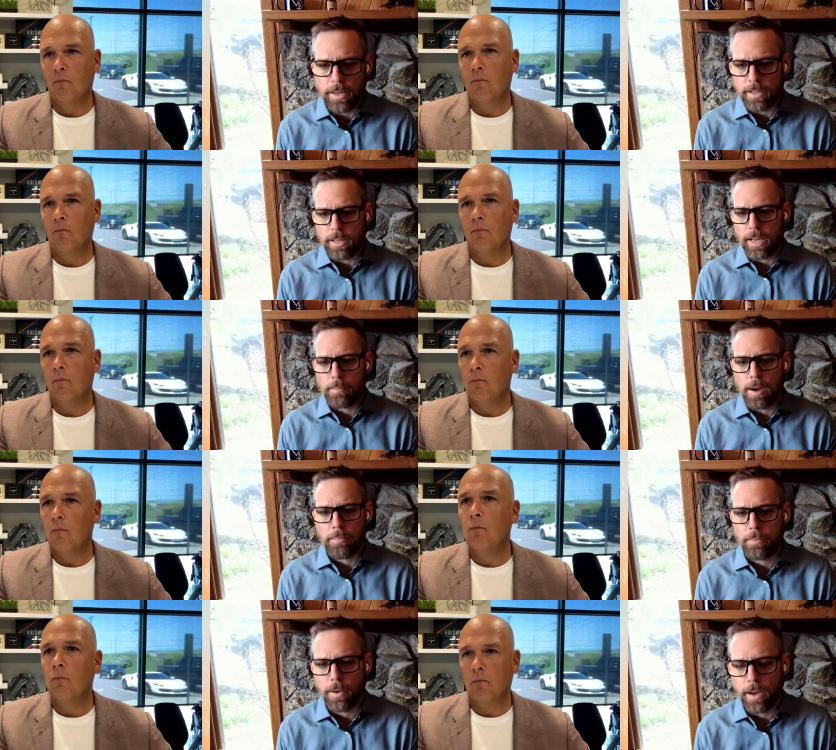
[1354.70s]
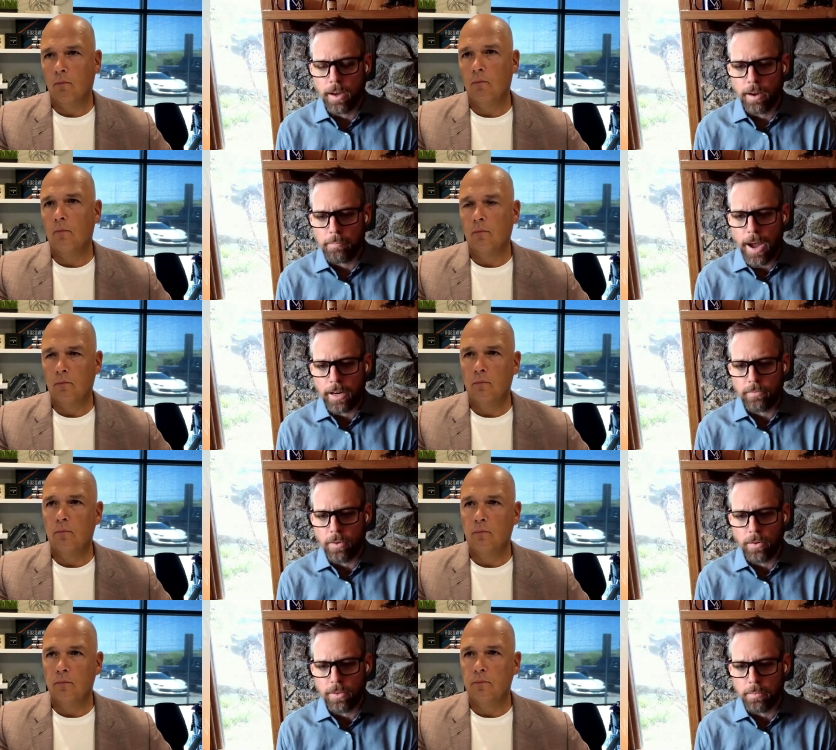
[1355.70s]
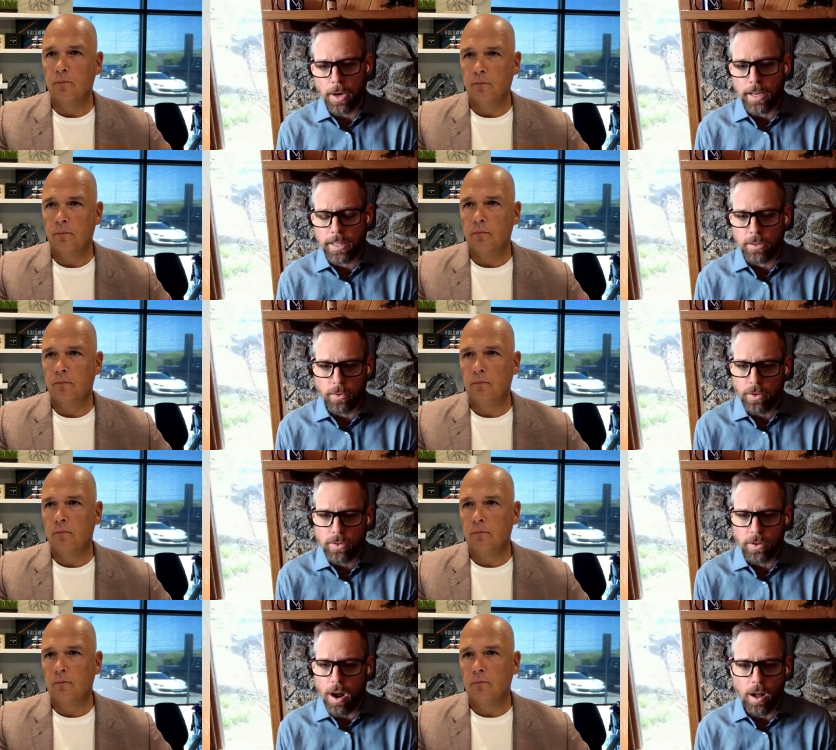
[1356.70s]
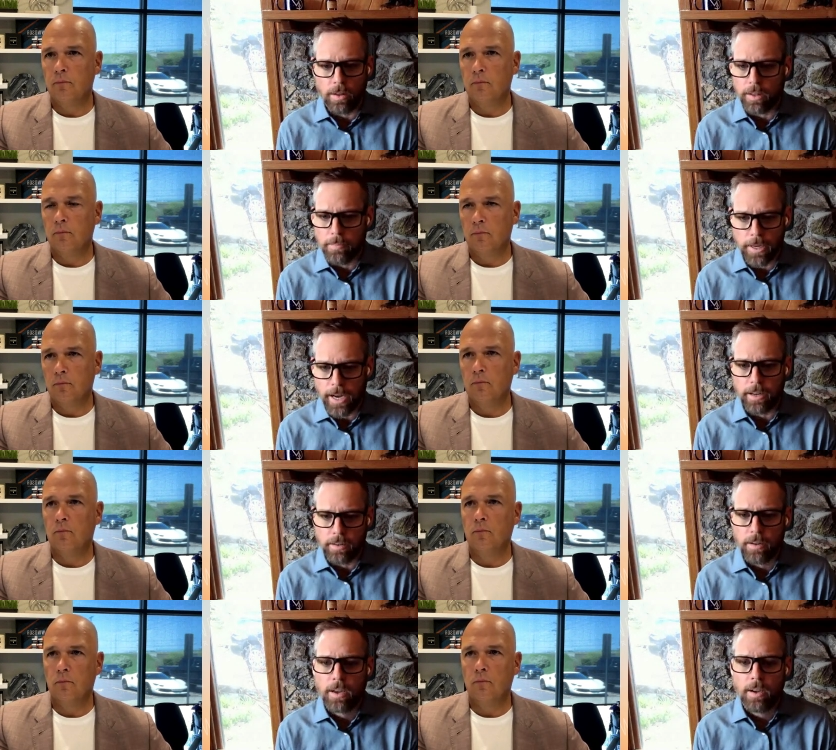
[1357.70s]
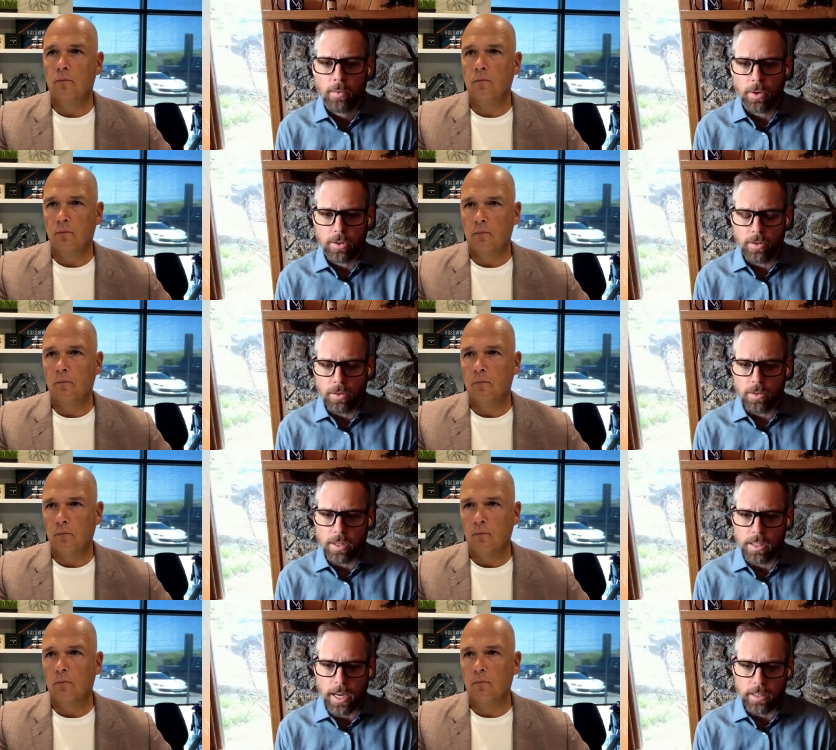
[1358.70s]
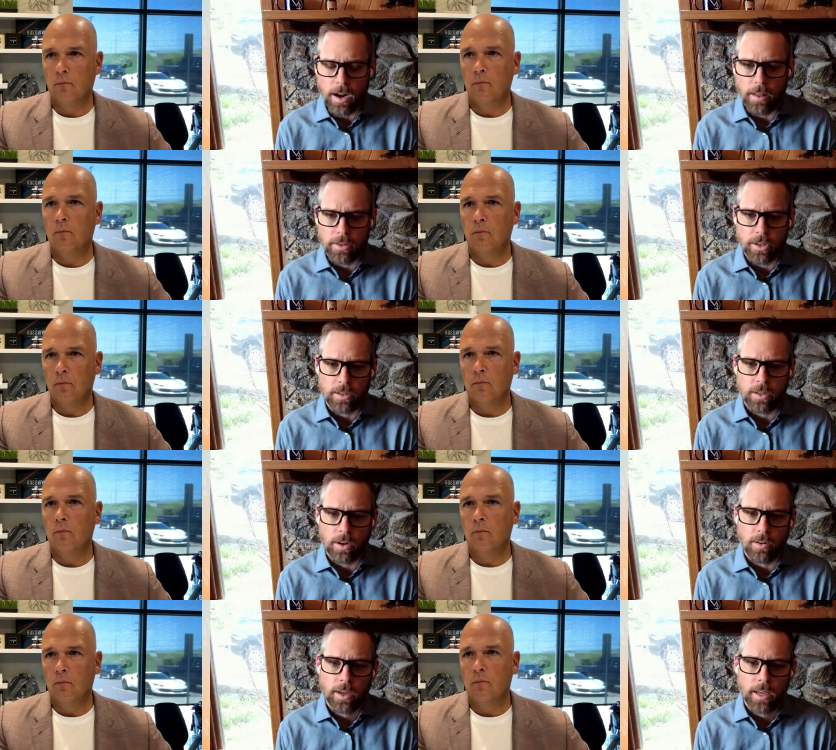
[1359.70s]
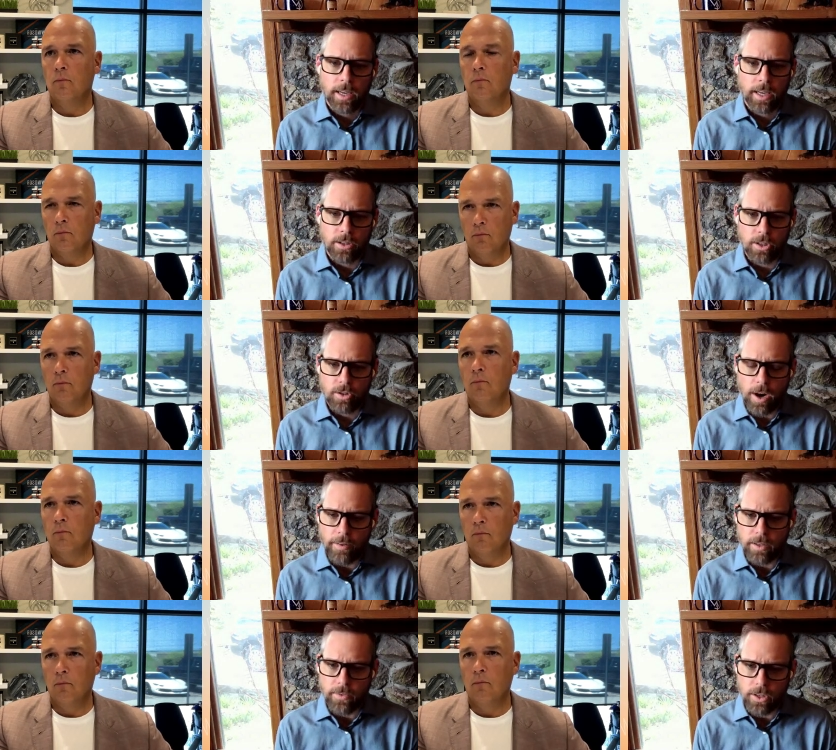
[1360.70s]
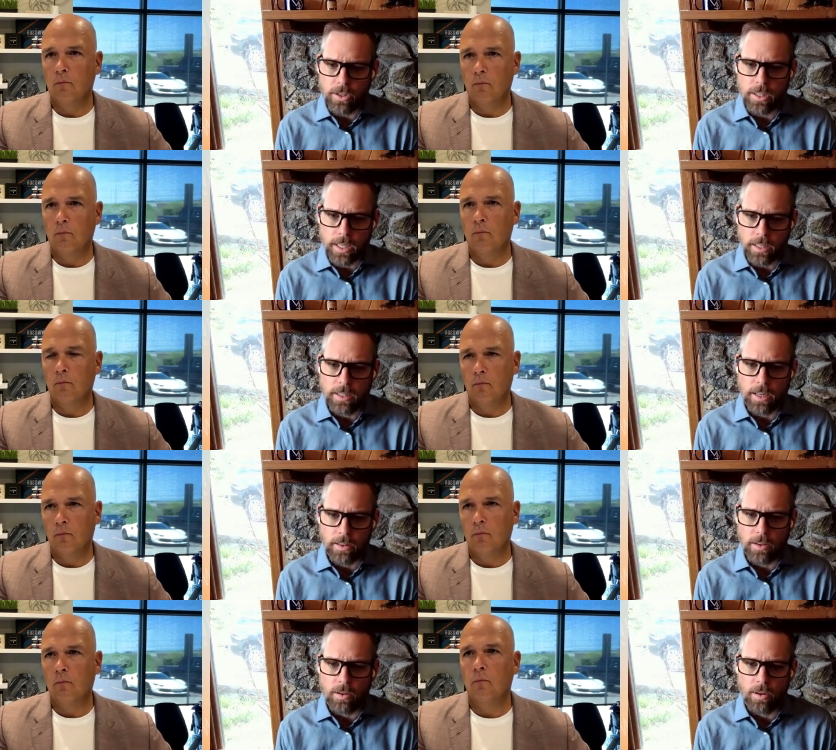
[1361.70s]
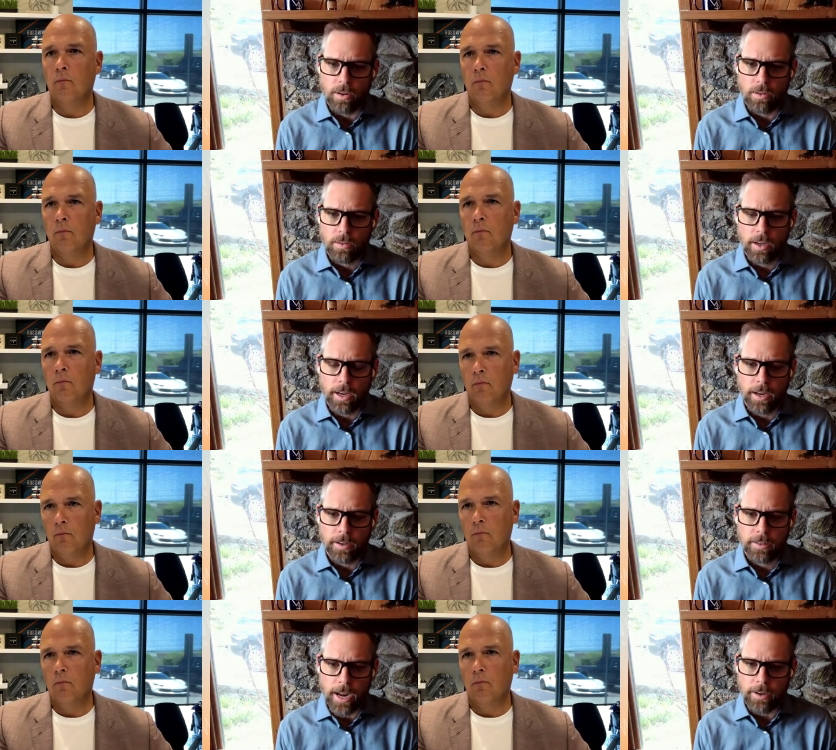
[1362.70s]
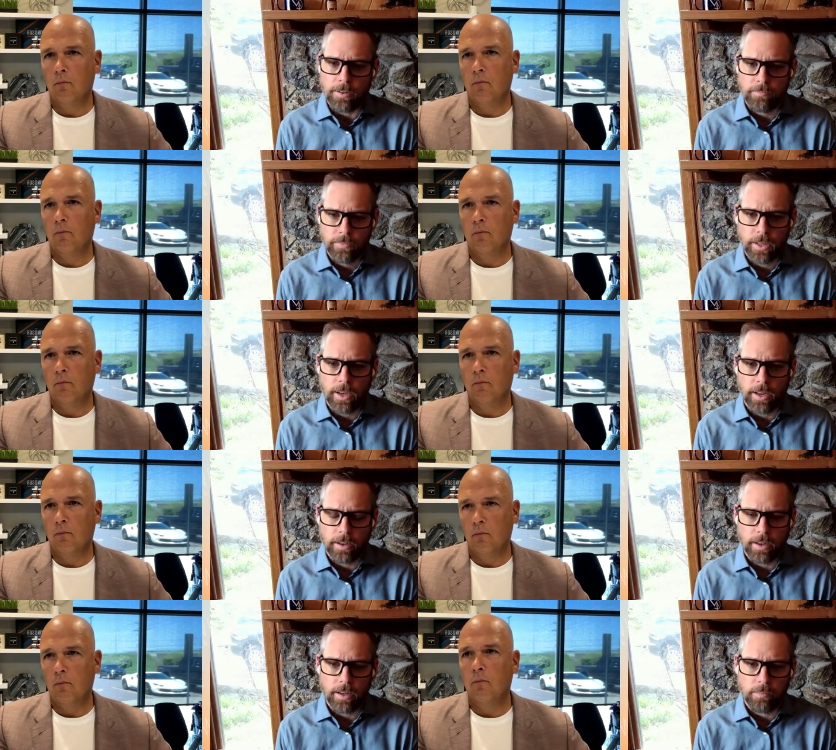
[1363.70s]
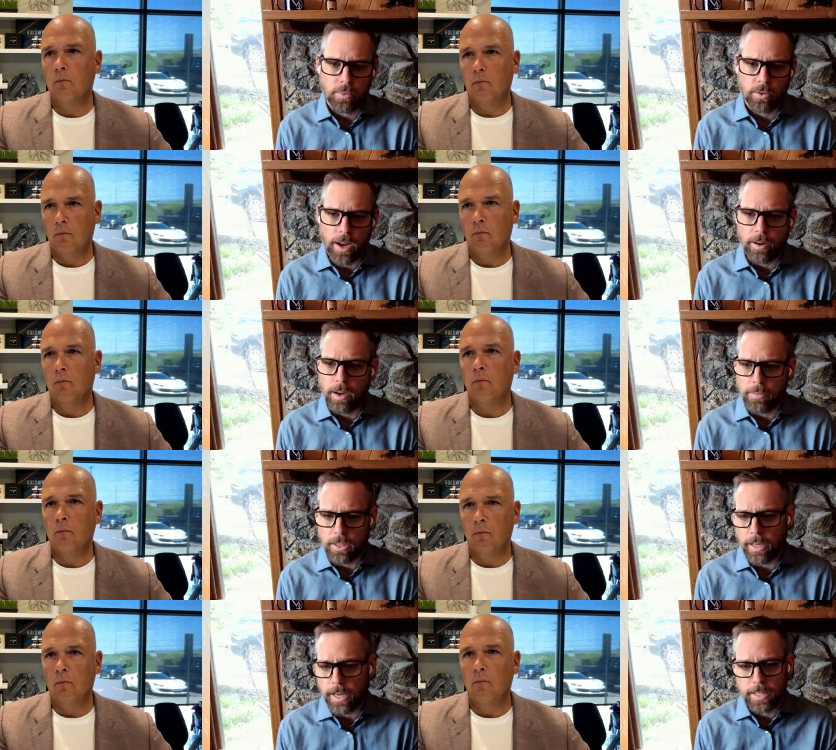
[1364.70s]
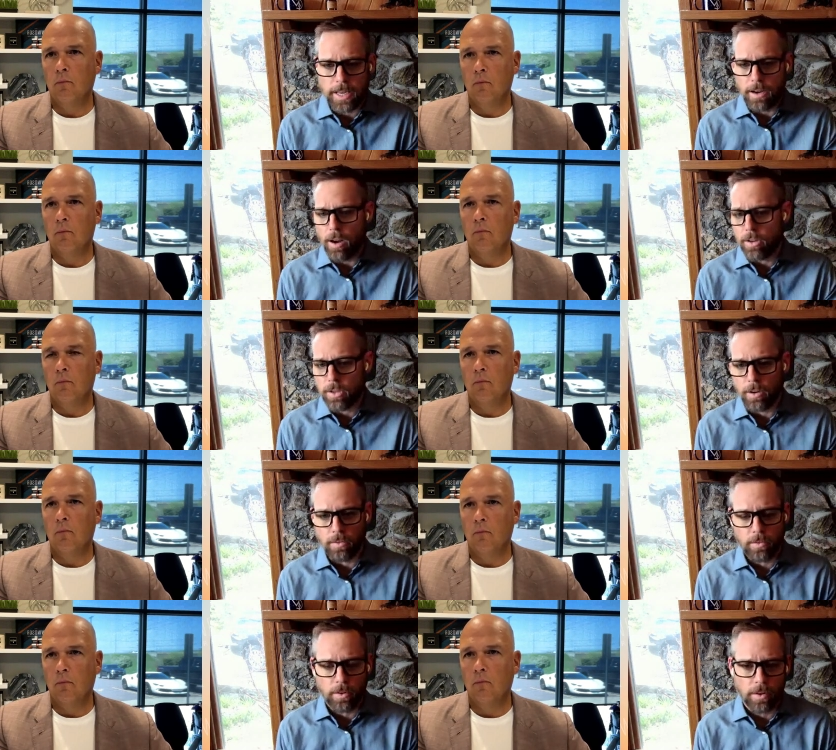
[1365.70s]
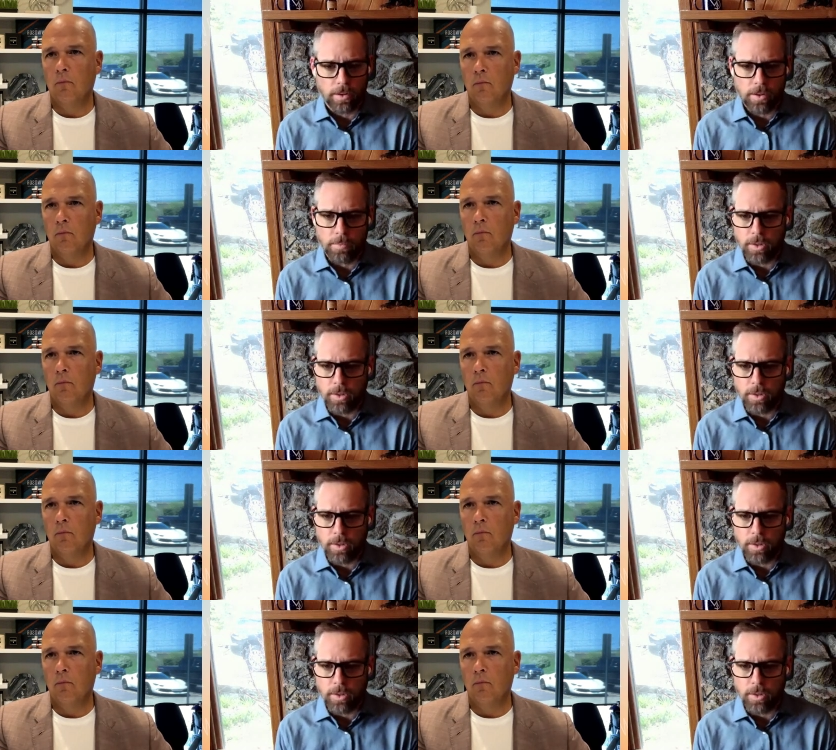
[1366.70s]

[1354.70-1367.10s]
Speaker 1: things that come up uh, back and forth in the process. Well, those are all eliminated when you use this technology. So it just drives efficiencies in the whole uh, cycle and, and improved outcomes. And like I said, also uh, in